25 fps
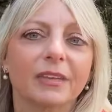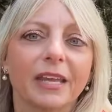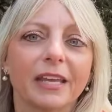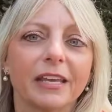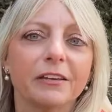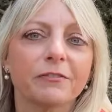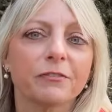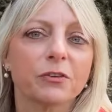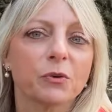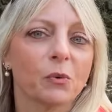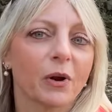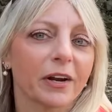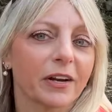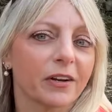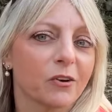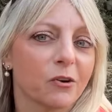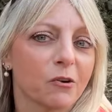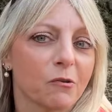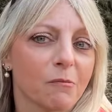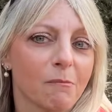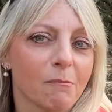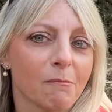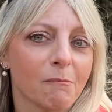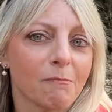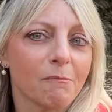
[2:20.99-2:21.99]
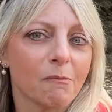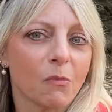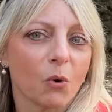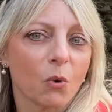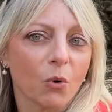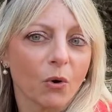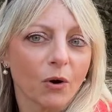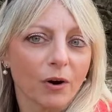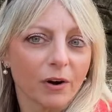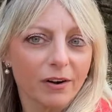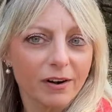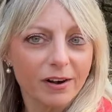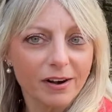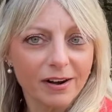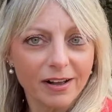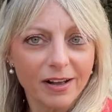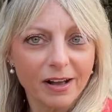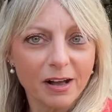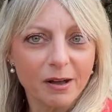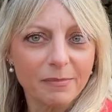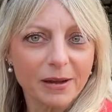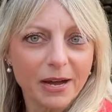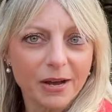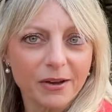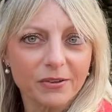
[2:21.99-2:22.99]
If you want to know more
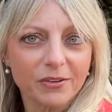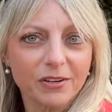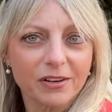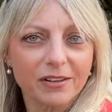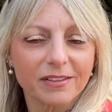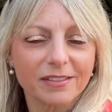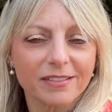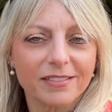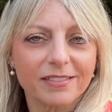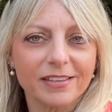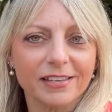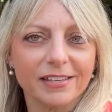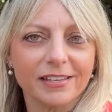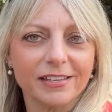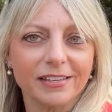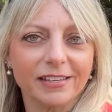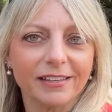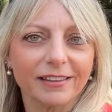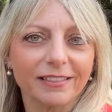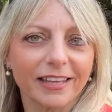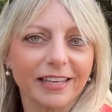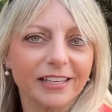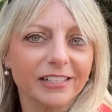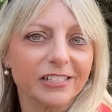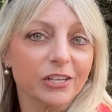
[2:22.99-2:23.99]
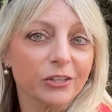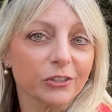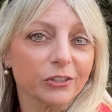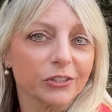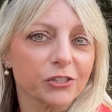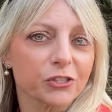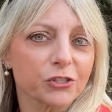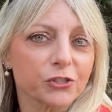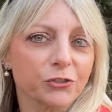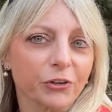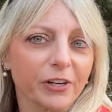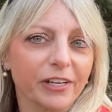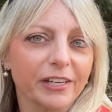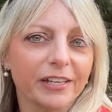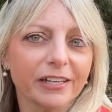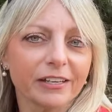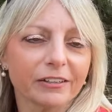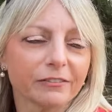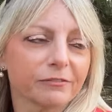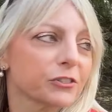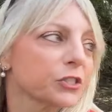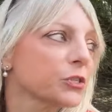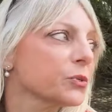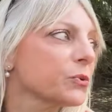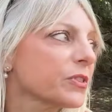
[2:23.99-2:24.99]
about the Lake Delton draining
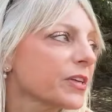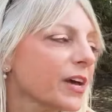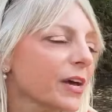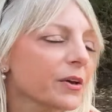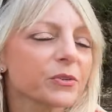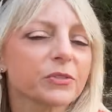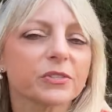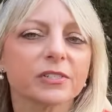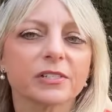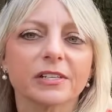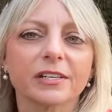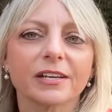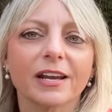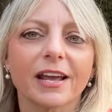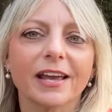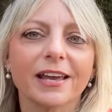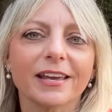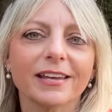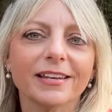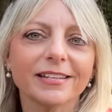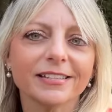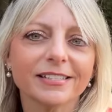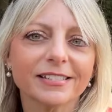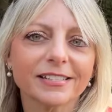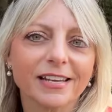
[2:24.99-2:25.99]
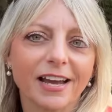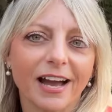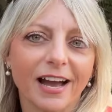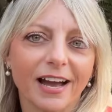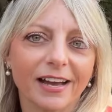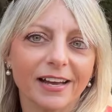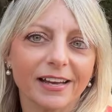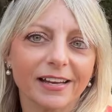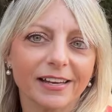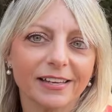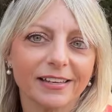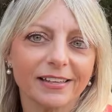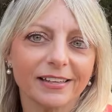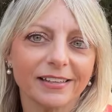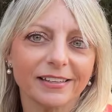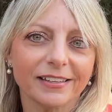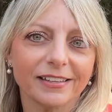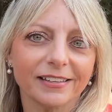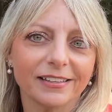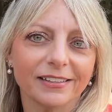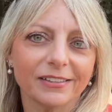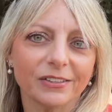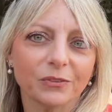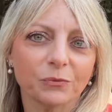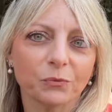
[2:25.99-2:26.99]
of 2008, I
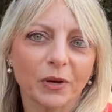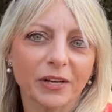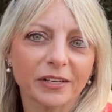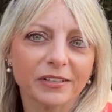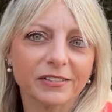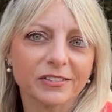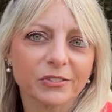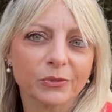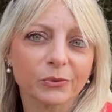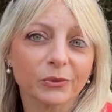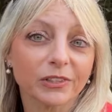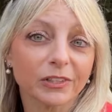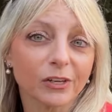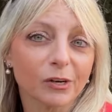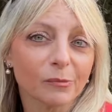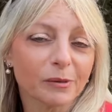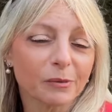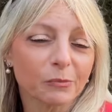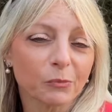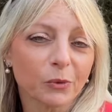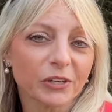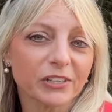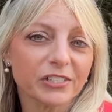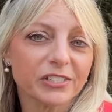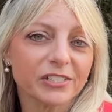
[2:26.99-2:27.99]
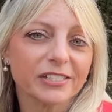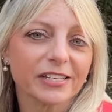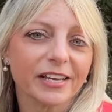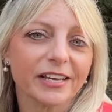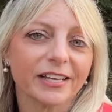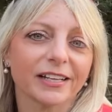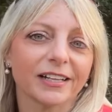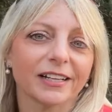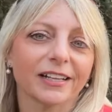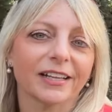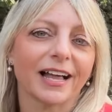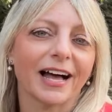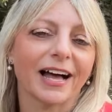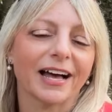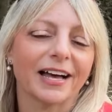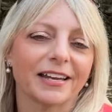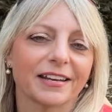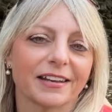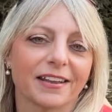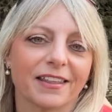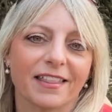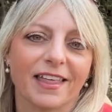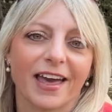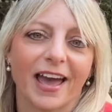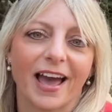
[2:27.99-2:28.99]
went into a little bit more detail on
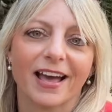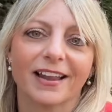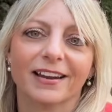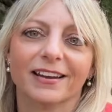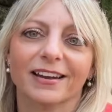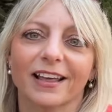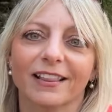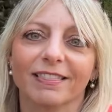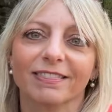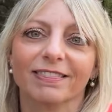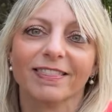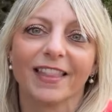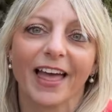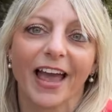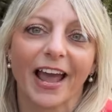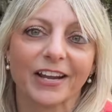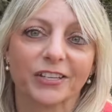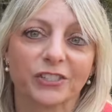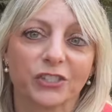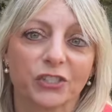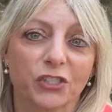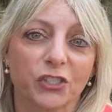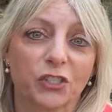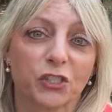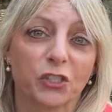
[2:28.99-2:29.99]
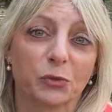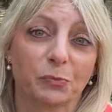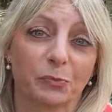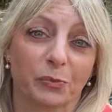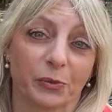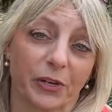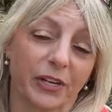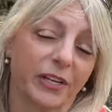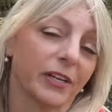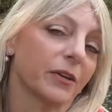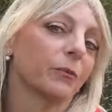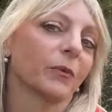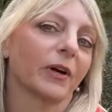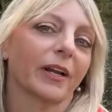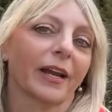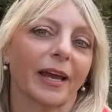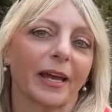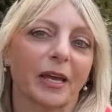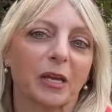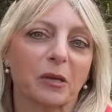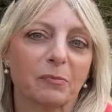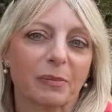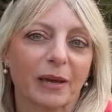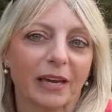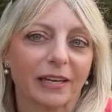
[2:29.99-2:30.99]
that last spring when
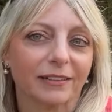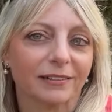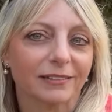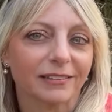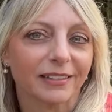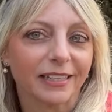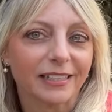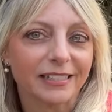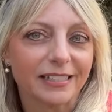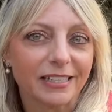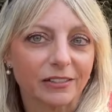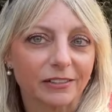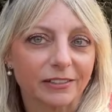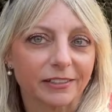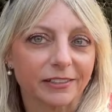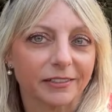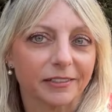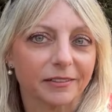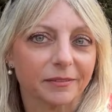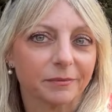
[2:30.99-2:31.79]
I paddled Lake Delton.